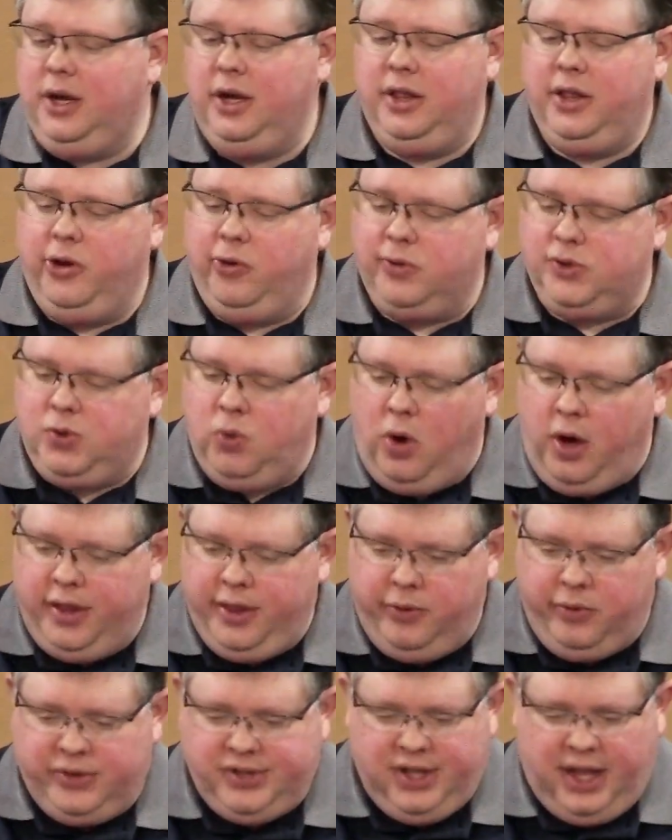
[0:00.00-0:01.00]
There was one
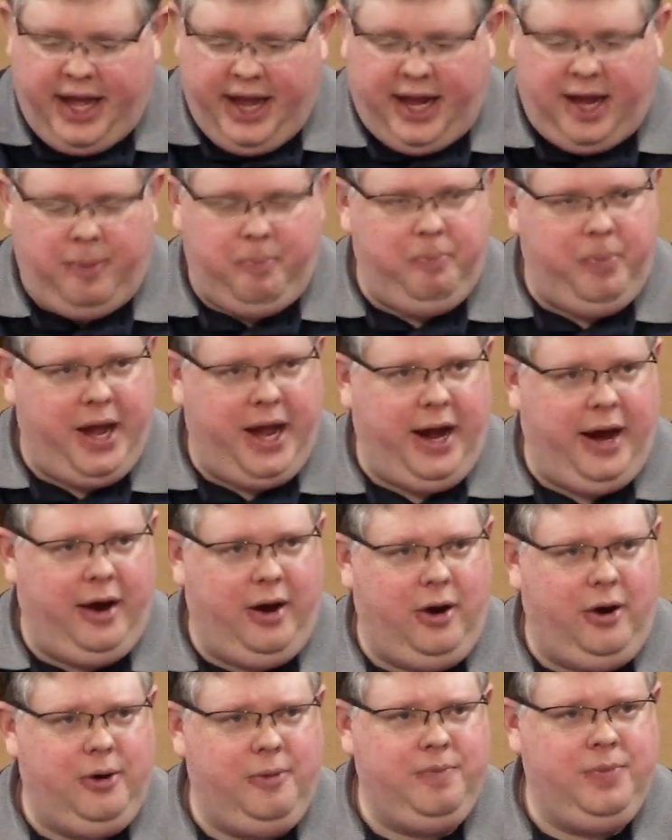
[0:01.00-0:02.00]
that was like a
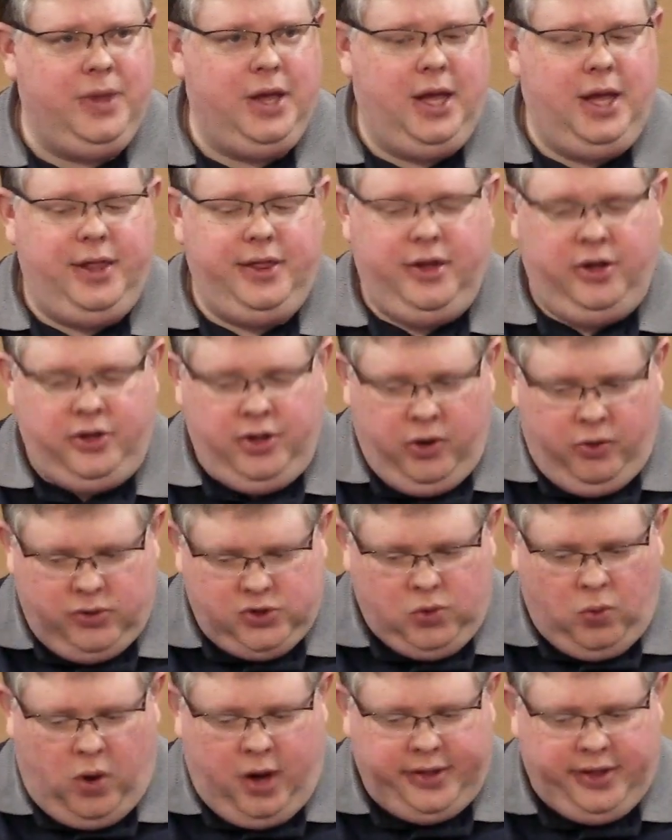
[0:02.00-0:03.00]
bear. Then there
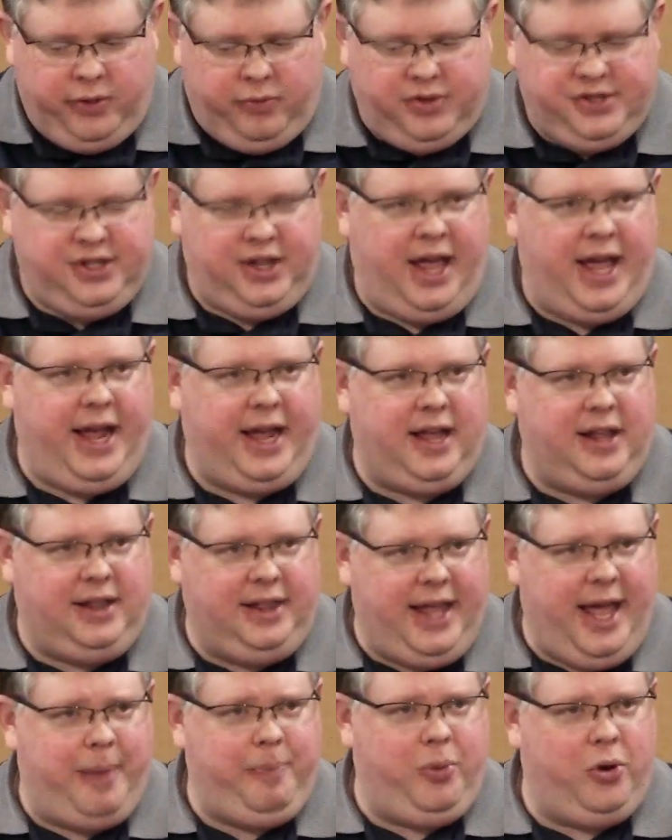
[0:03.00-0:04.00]
was one that was like a
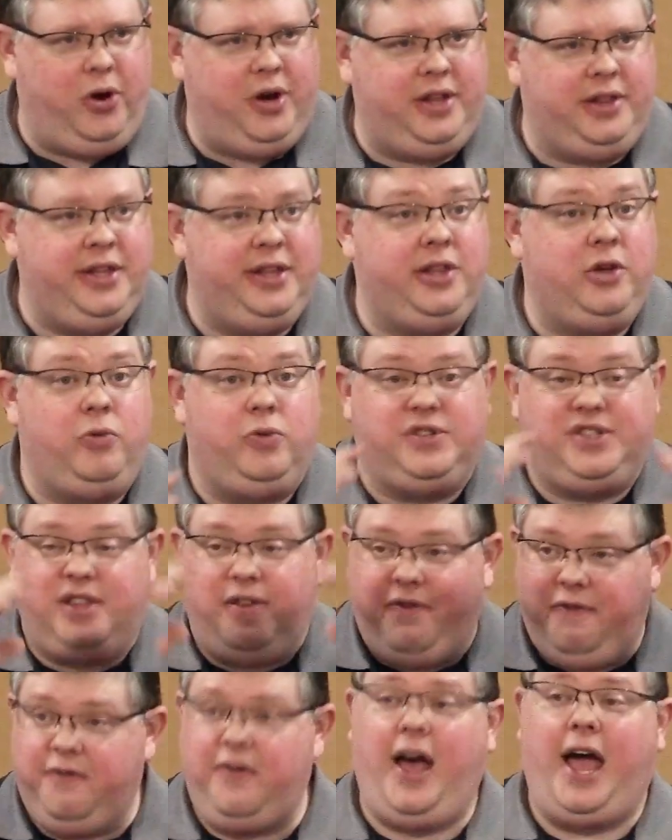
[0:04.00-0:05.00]
leopard. And then there was the
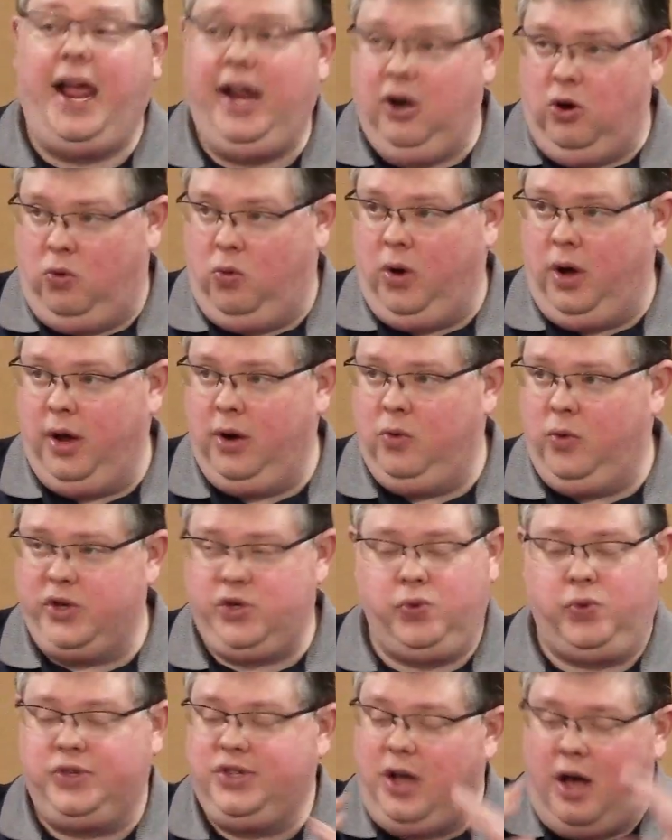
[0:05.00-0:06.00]
final one,
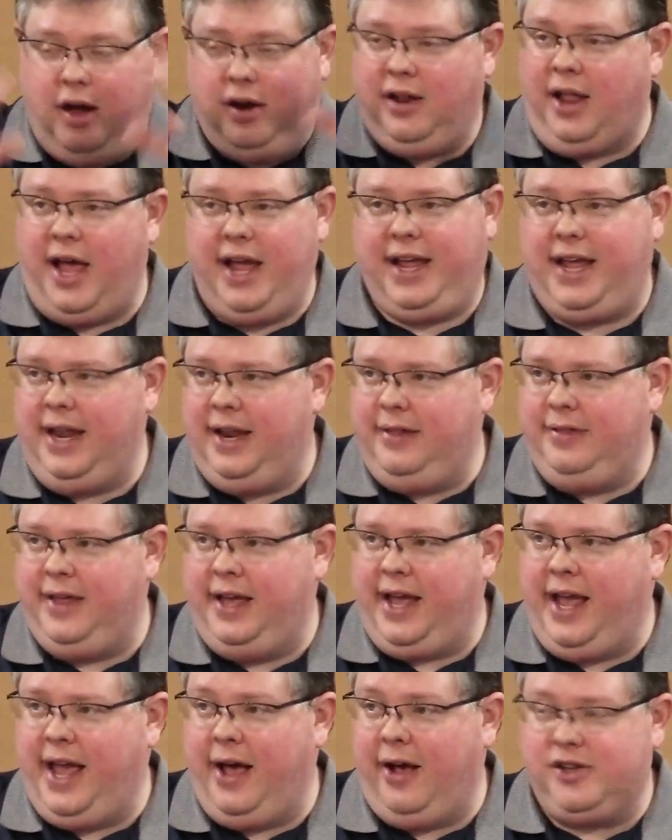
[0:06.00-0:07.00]
which was unlike
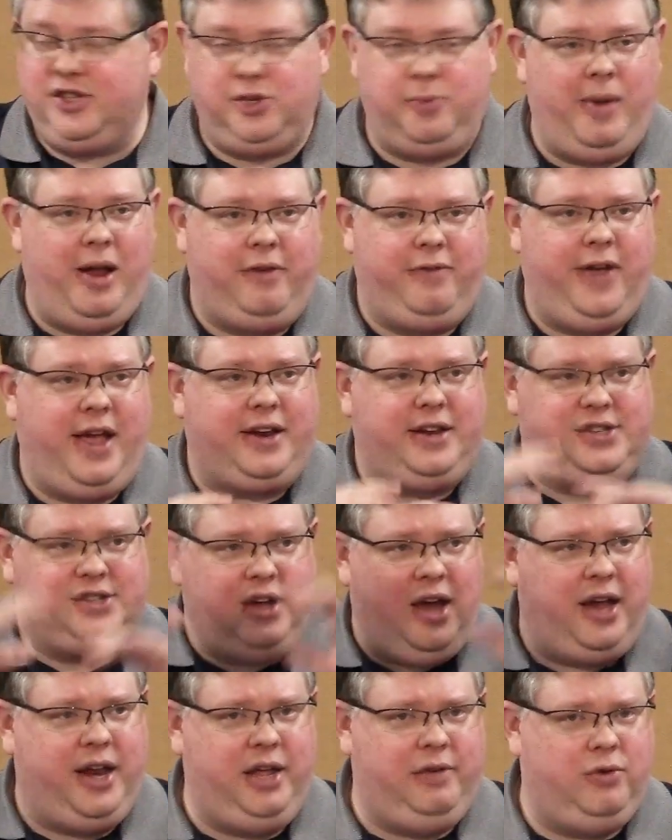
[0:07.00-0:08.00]
anything else. As a matter of fact, it's
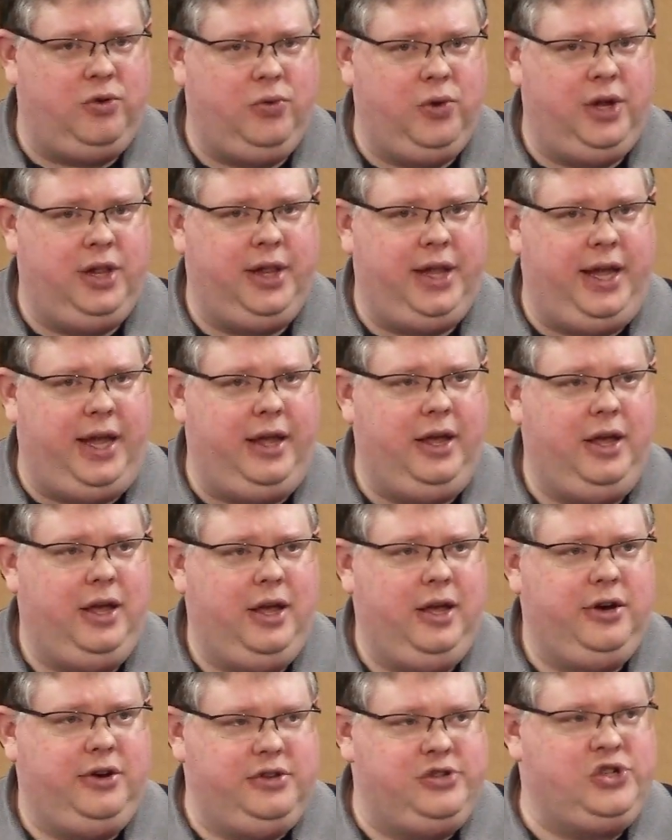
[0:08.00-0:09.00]
not even really
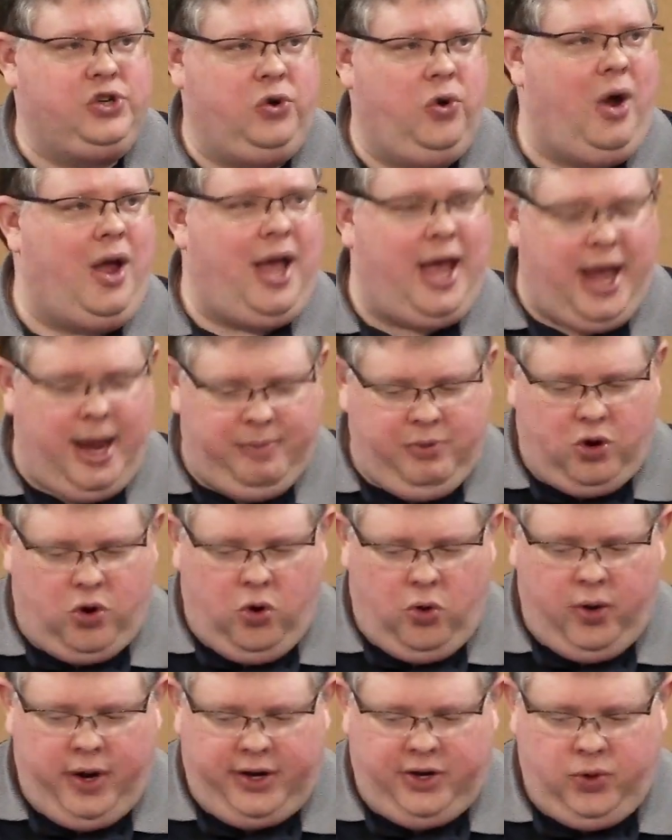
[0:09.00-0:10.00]
described
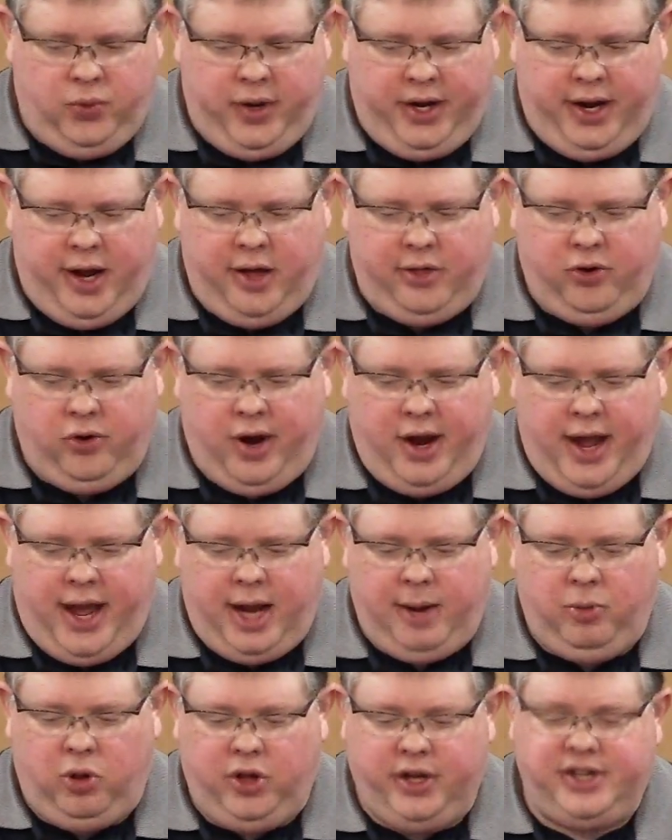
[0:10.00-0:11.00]
according to any other
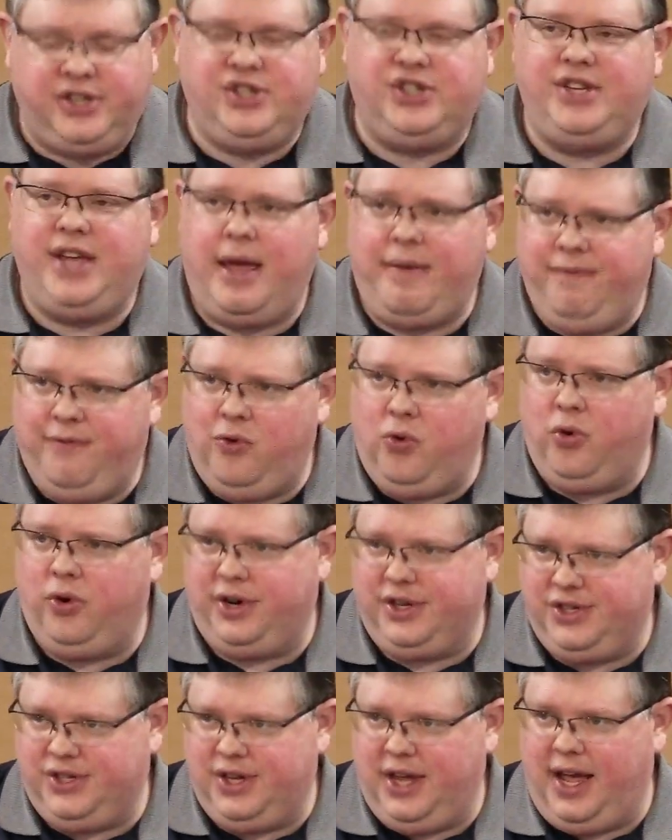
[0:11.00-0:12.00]
animal, except for
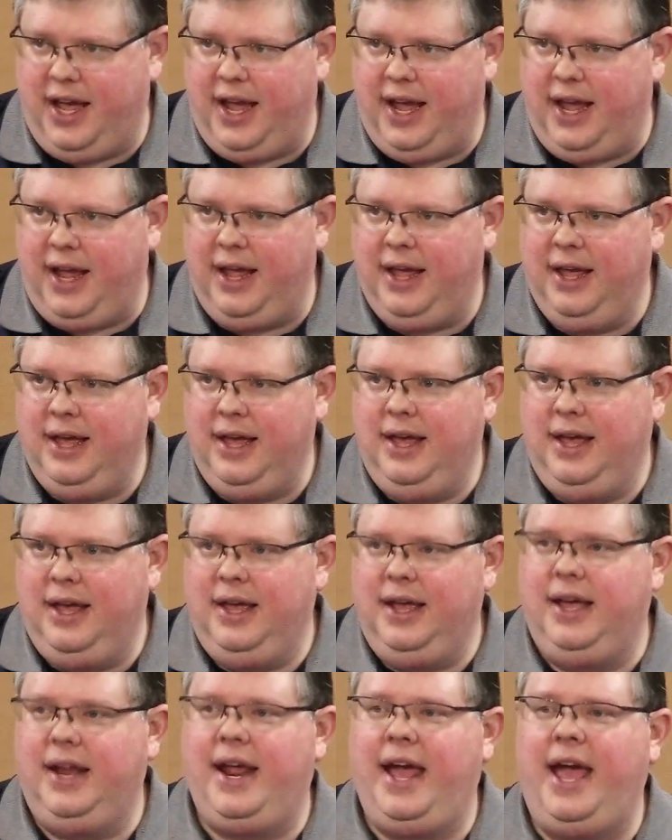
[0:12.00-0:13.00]
to say
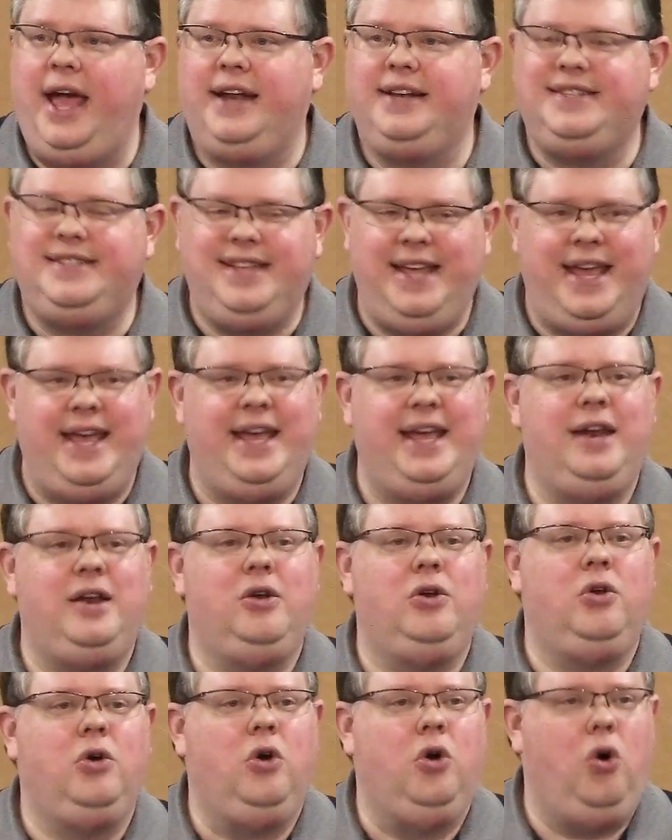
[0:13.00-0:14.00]
it had
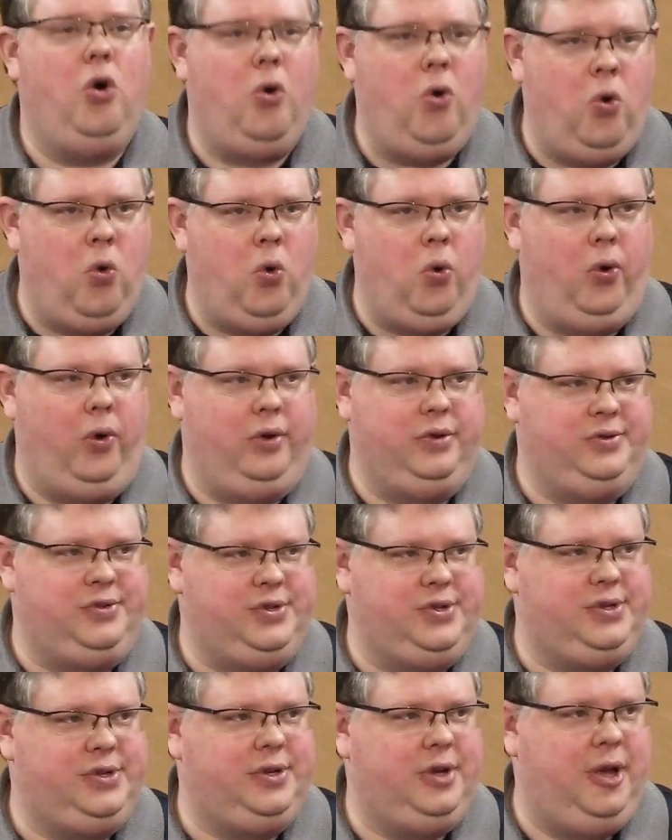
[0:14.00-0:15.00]
10
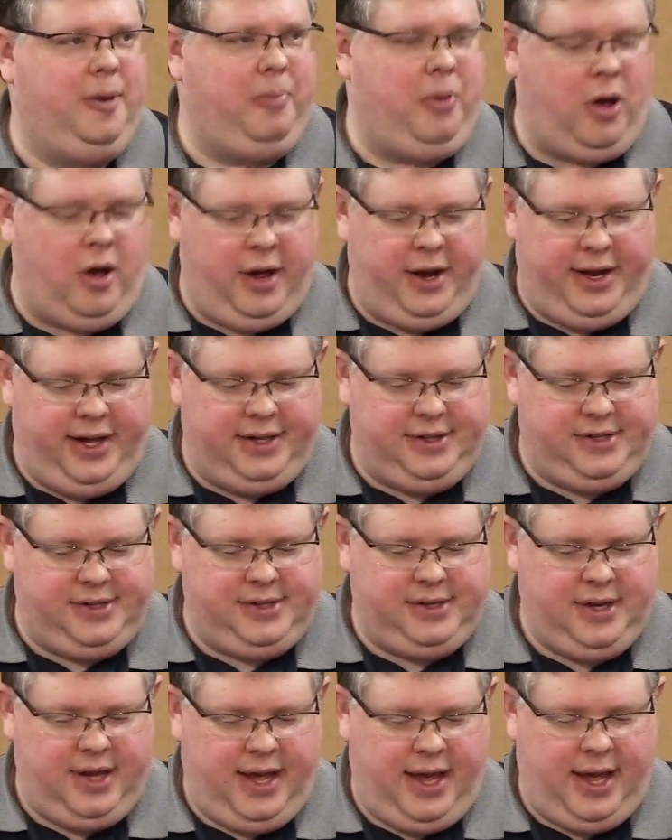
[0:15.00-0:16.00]
horns upon
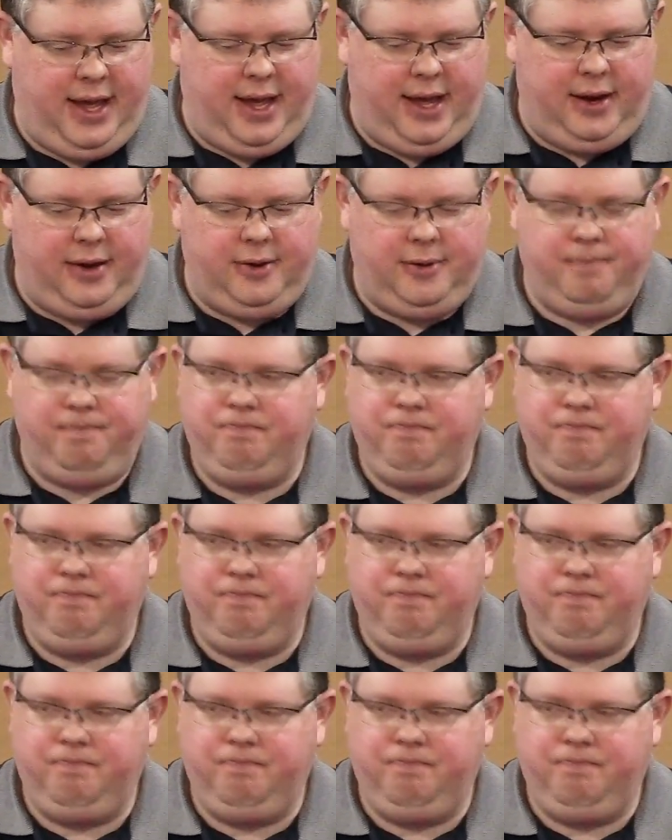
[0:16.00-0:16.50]
its head.